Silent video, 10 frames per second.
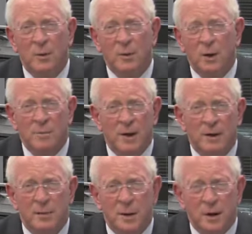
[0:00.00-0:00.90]
What
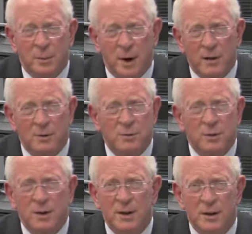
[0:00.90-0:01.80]
medical malpractice
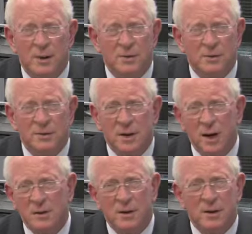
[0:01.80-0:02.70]
really is, is
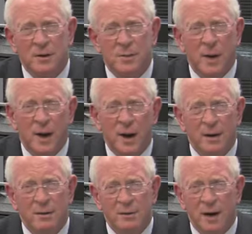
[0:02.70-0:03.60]
conduct
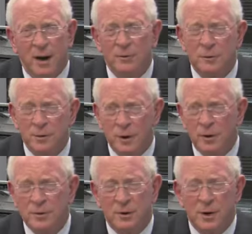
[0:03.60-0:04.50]
by doctor,
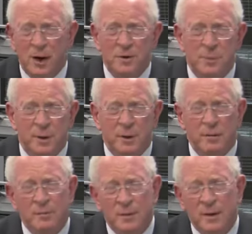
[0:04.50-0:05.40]
nurse, or
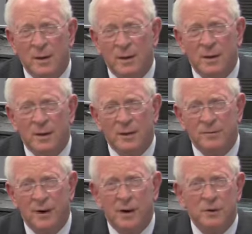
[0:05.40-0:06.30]
hospital that
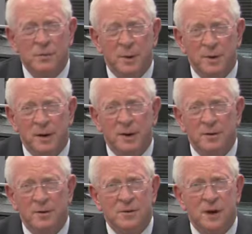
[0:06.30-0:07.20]
falls
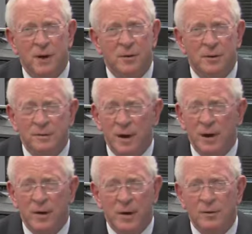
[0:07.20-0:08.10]
beneath the standard of
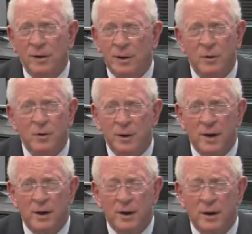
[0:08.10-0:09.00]
care. Every local
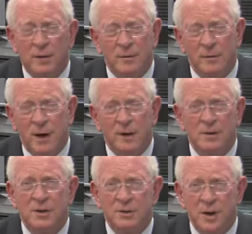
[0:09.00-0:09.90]
area
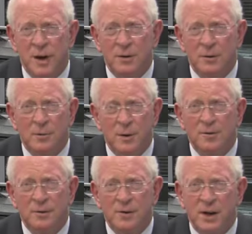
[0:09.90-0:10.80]
has a standard.
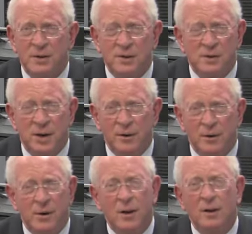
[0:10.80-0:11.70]
Memphis has a
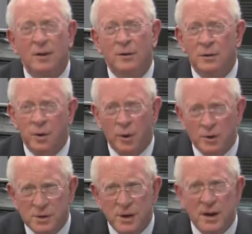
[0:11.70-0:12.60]
standard. New
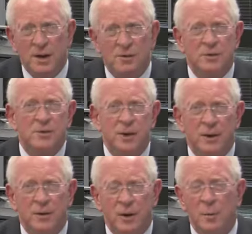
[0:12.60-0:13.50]
York City has a
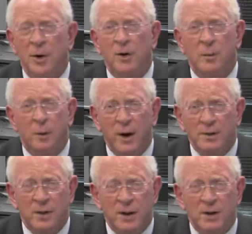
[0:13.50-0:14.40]
standard. Omaha,
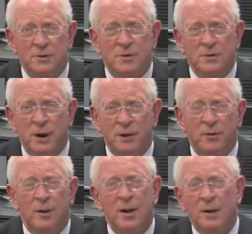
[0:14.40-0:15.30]
Nebraska has a standard.